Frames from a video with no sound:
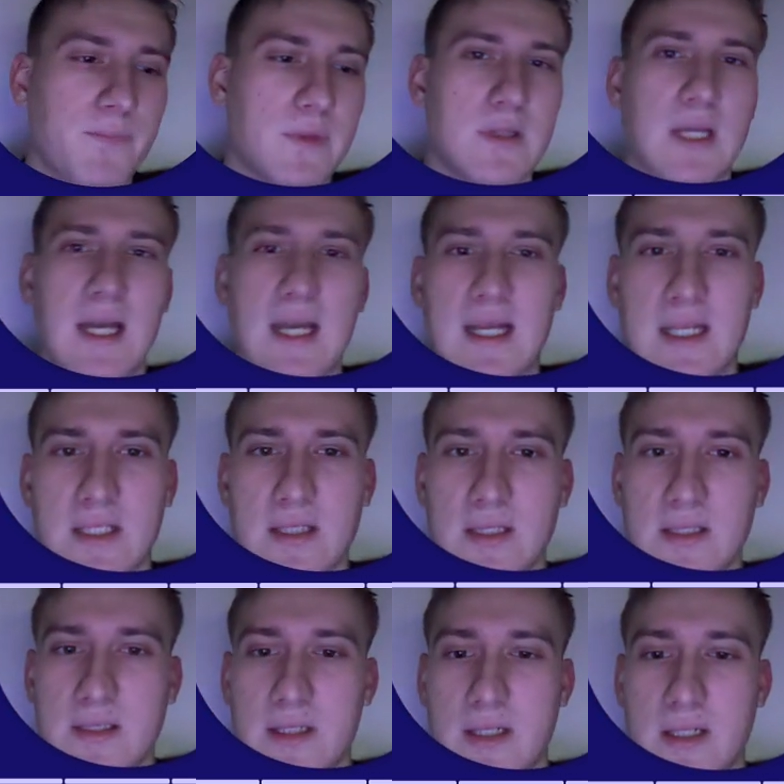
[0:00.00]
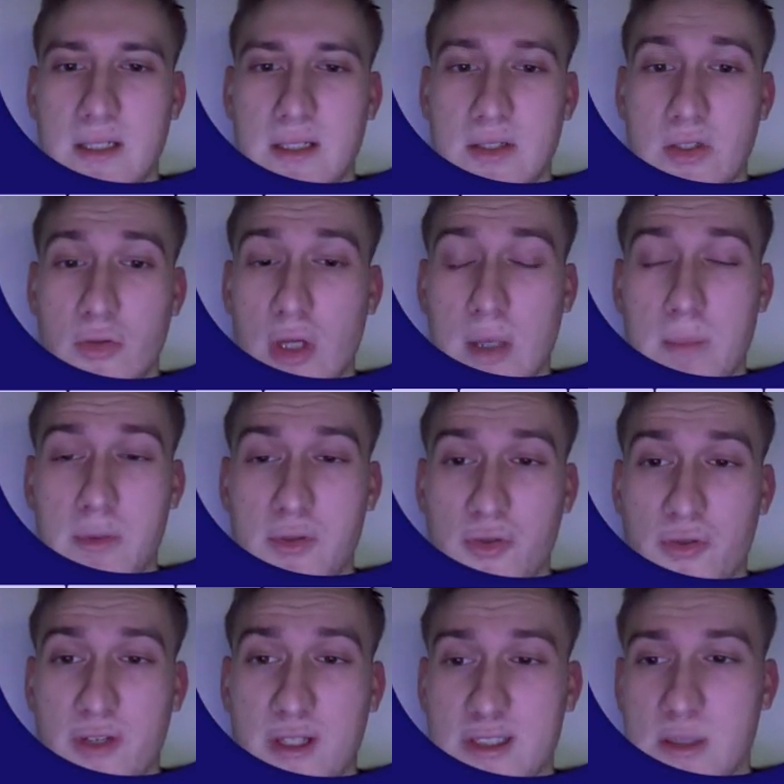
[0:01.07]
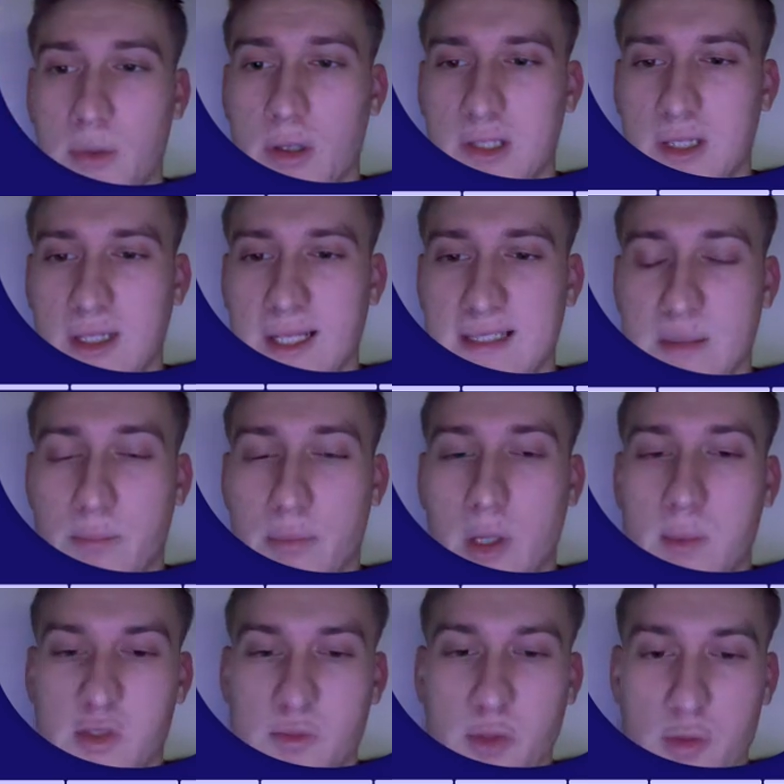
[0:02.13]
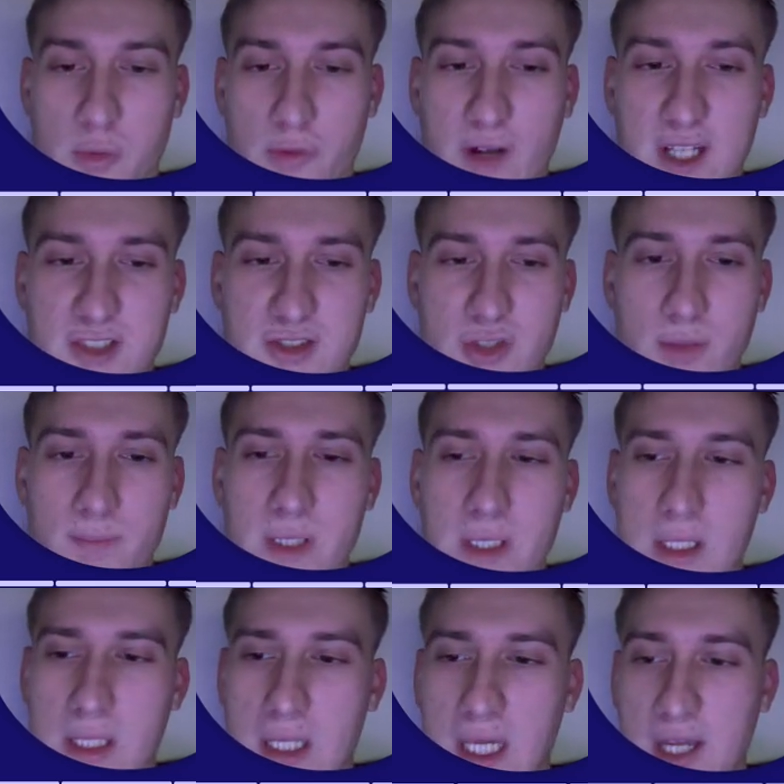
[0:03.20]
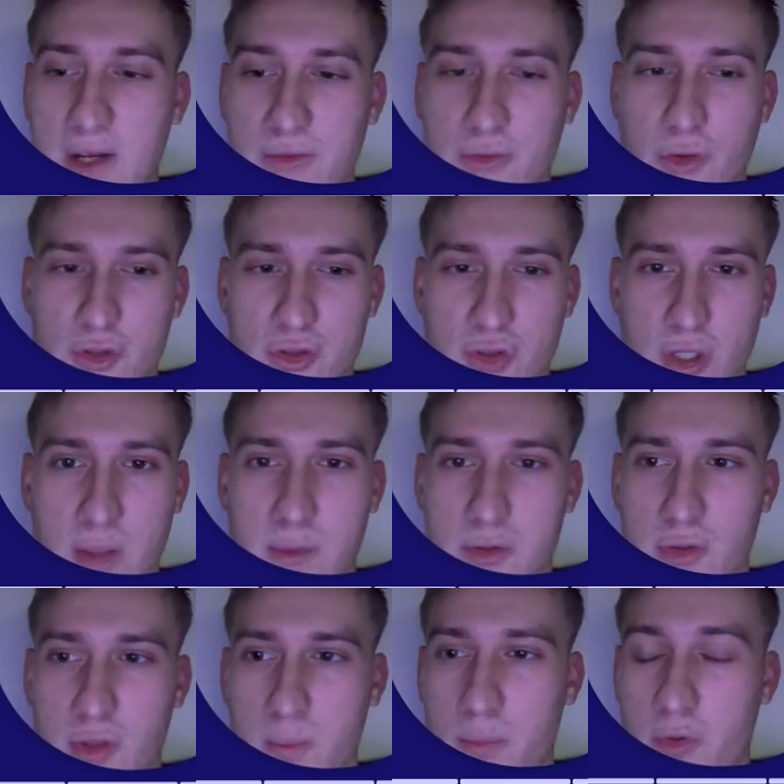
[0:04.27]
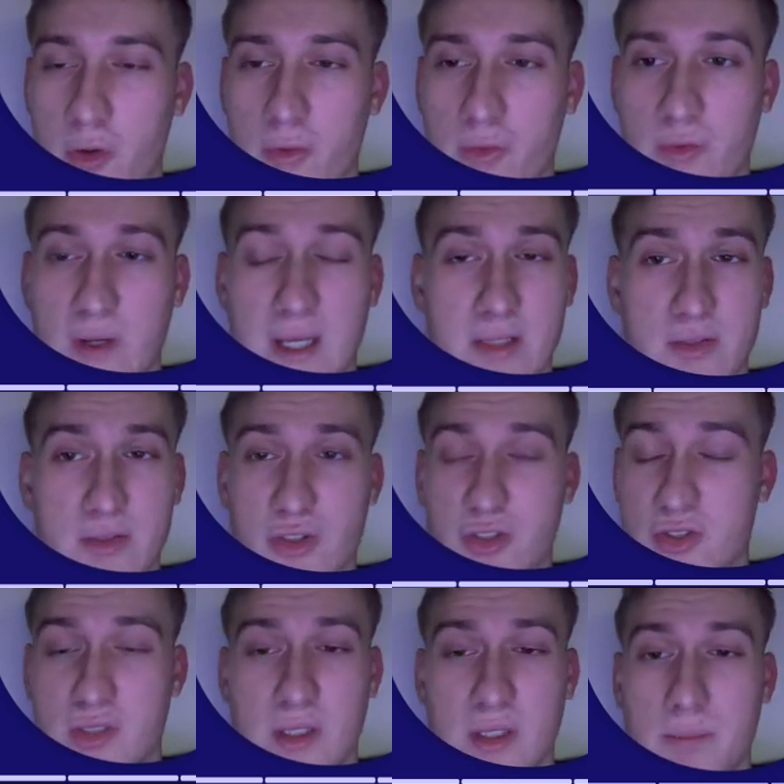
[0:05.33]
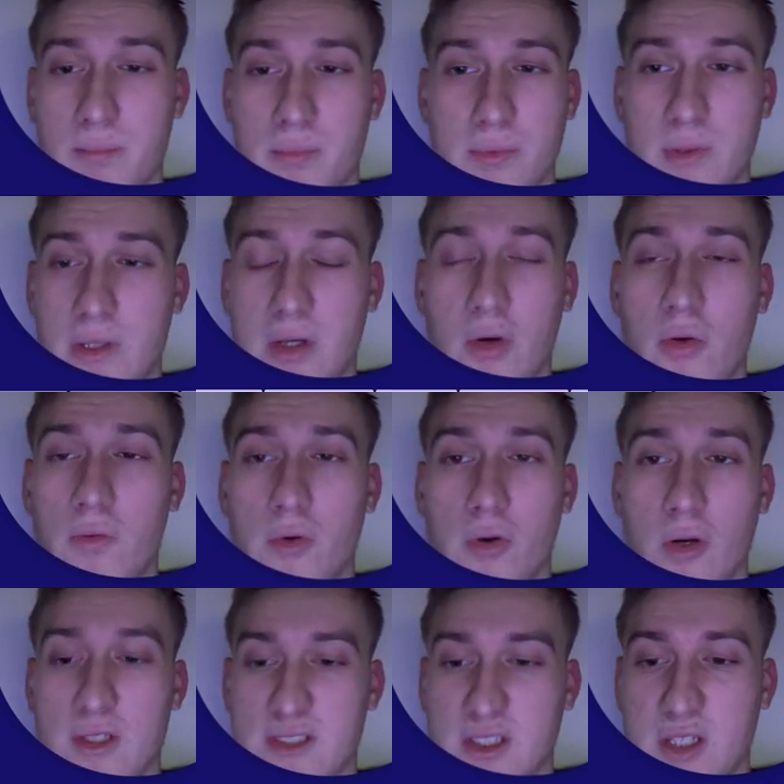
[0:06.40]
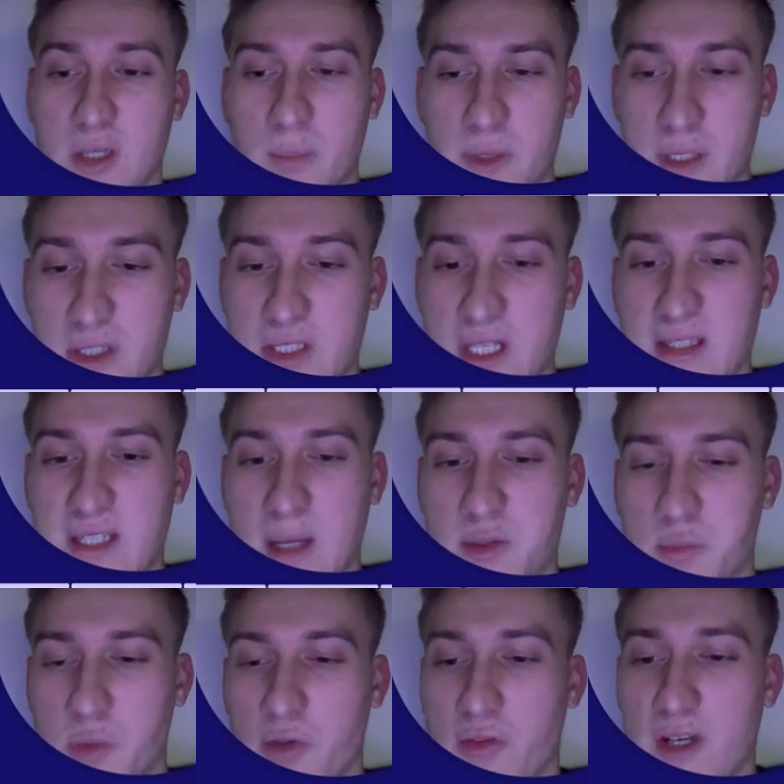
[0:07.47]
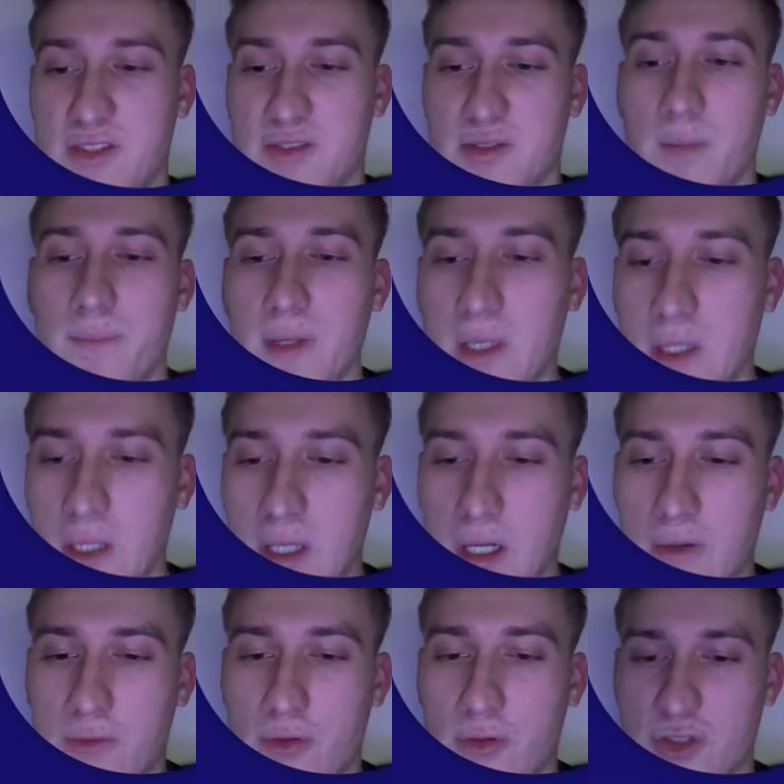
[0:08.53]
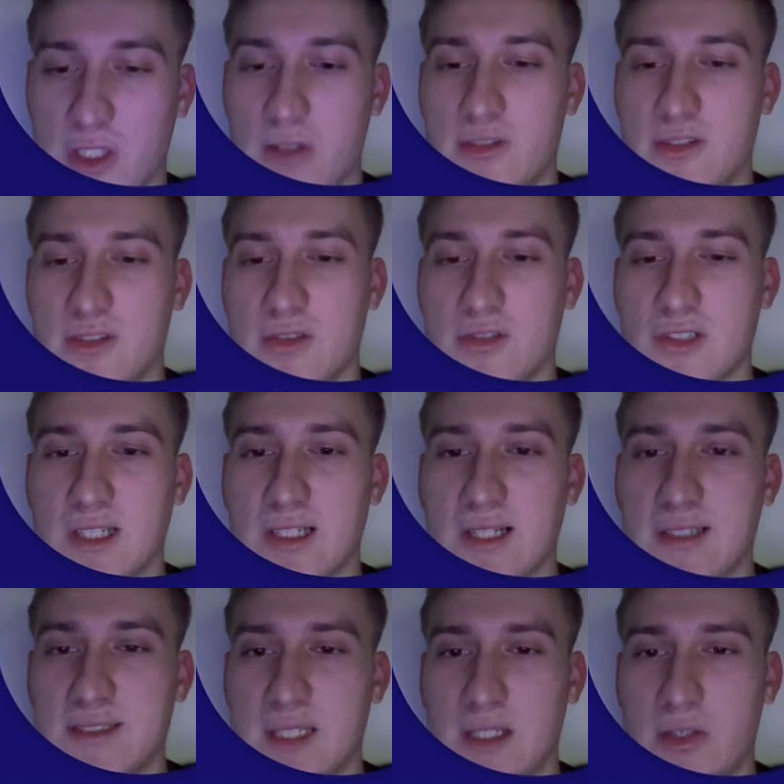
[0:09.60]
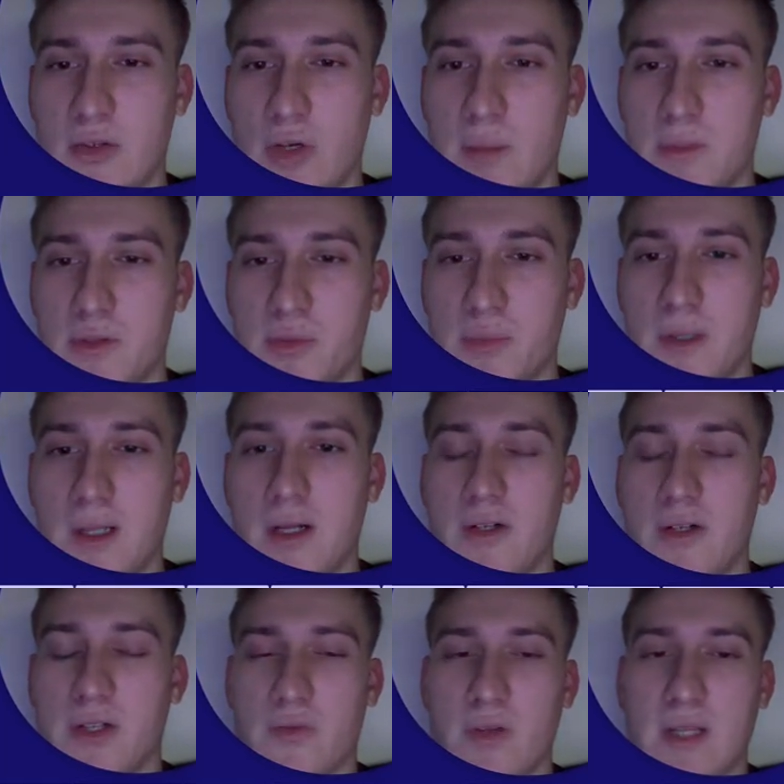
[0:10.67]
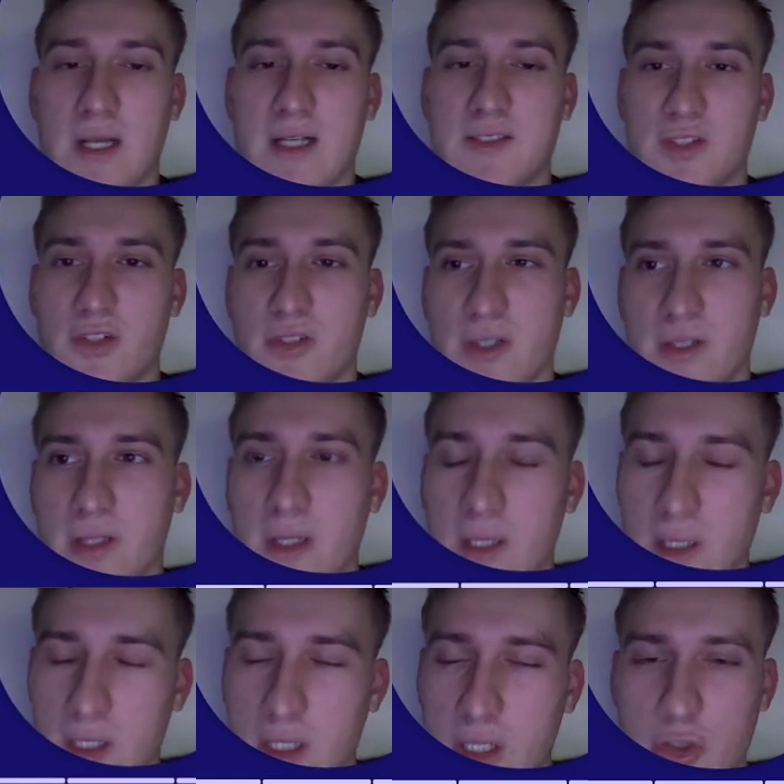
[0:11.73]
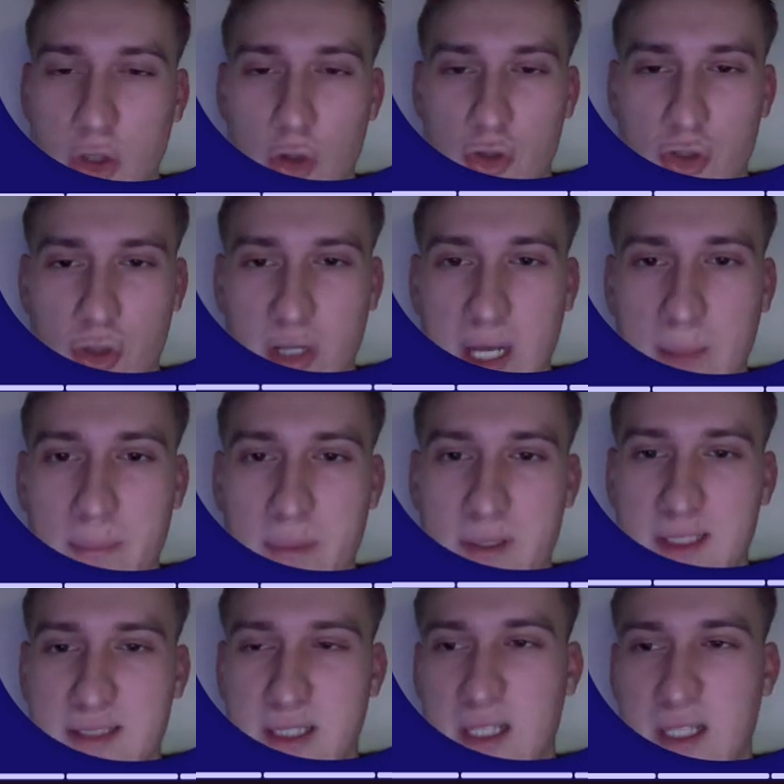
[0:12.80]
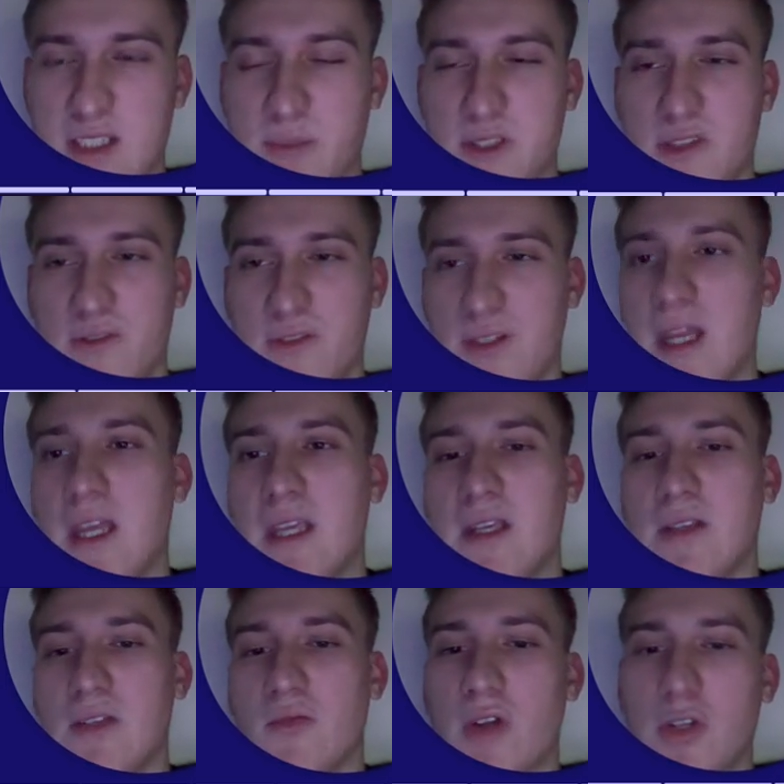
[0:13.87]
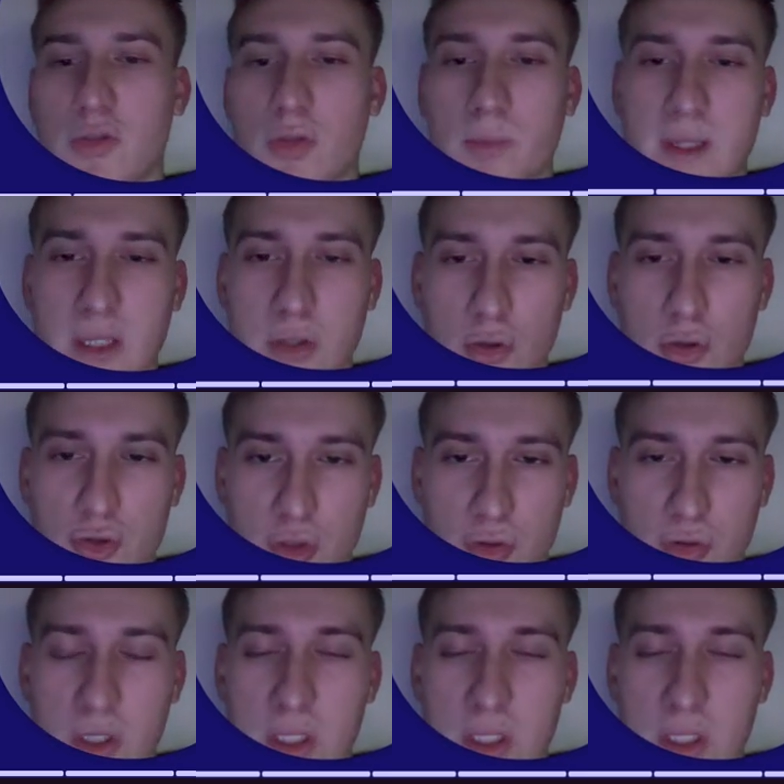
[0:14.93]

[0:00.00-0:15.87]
that you're able to fix the bottlenecks and problems much more faster. And of course, you're able to improve and just overall as a company 10 times more faster. Of course, how this looks like, let's say you're able to be alerted when a certain no-show happened. Let's say that specific day, way too many no-shows